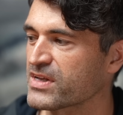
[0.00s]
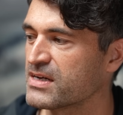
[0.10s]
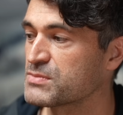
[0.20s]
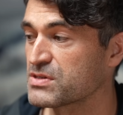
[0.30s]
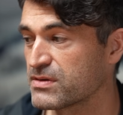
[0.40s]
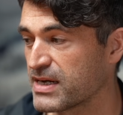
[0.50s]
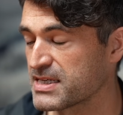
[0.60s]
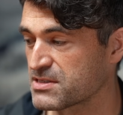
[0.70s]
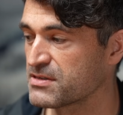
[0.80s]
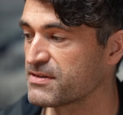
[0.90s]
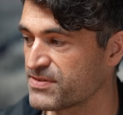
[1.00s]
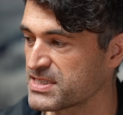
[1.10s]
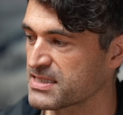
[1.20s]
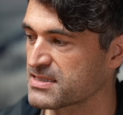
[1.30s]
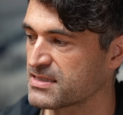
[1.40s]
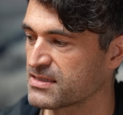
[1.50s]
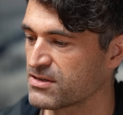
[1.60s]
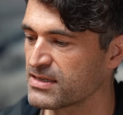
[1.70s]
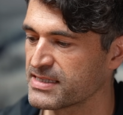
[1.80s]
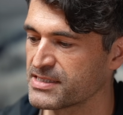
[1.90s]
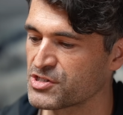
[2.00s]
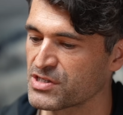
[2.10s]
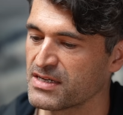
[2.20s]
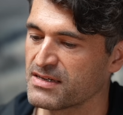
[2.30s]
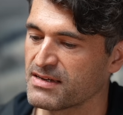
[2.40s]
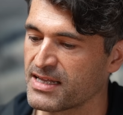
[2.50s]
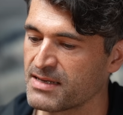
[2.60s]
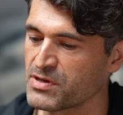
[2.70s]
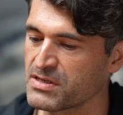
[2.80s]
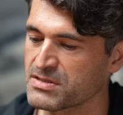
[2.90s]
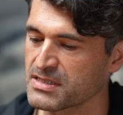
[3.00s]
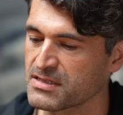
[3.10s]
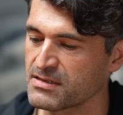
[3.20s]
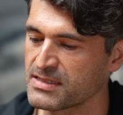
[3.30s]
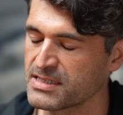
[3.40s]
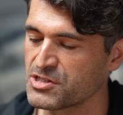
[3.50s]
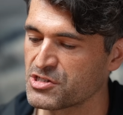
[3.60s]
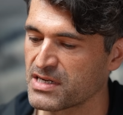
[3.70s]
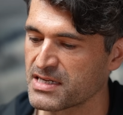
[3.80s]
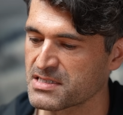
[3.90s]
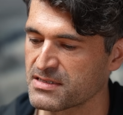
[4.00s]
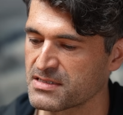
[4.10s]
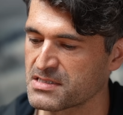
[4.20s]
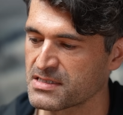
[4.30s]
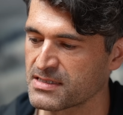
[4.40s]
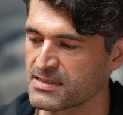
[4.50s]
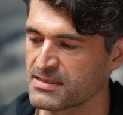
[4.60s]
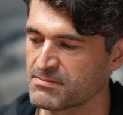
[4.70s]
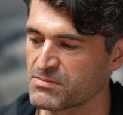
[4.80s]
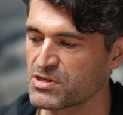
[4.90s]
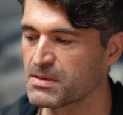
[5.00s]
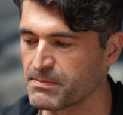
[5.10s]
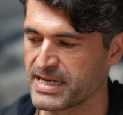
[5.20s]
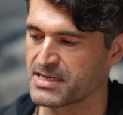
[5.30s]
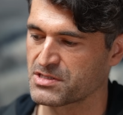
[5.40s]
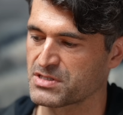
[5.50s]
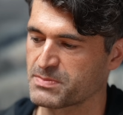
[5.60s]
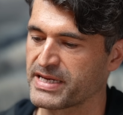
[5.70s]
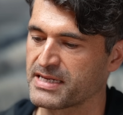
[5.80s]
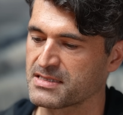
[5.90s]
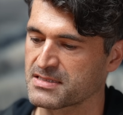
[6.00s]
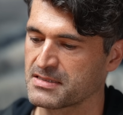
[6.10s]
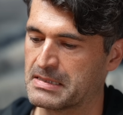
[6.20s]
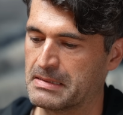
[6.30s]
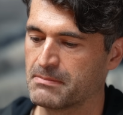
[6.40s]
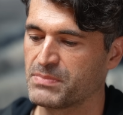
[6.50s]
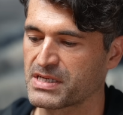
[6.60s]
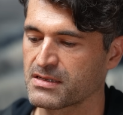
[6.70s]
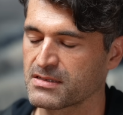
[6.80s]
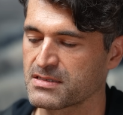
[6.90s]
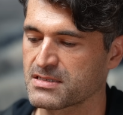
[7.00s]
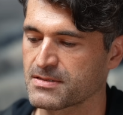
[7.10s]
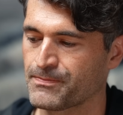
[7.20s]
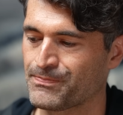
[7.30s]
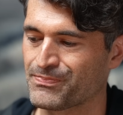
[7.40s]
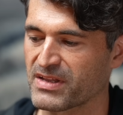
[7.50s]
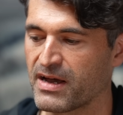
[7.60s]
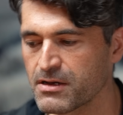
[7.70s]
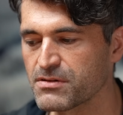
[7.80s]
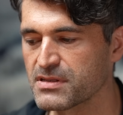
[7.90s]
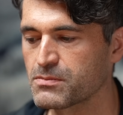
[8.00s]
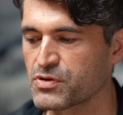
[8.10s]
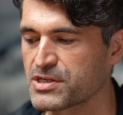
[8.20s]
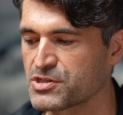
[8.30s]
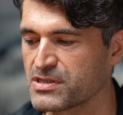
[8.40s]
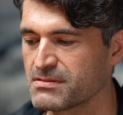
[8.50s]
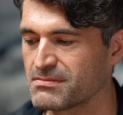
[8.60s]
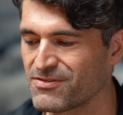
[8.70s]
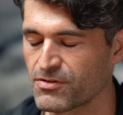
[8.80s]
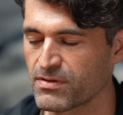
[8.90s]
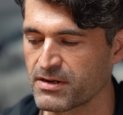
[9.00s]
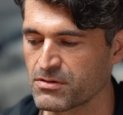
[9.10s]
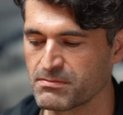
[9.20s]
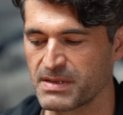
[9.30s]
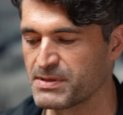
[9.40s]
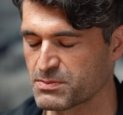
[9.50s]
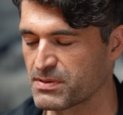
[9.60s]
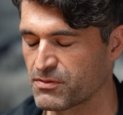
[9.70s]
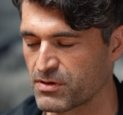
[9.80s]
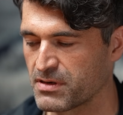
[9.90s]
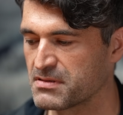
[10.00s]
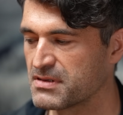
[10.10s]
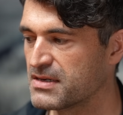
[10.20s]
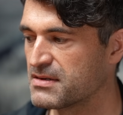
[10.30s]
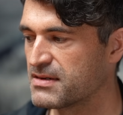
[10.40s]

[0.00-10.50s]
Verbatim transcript: Um, so I studied physics at college. And then when I was at college, I started to come back to space because I got the impression, for right or maybe it's probably wrong.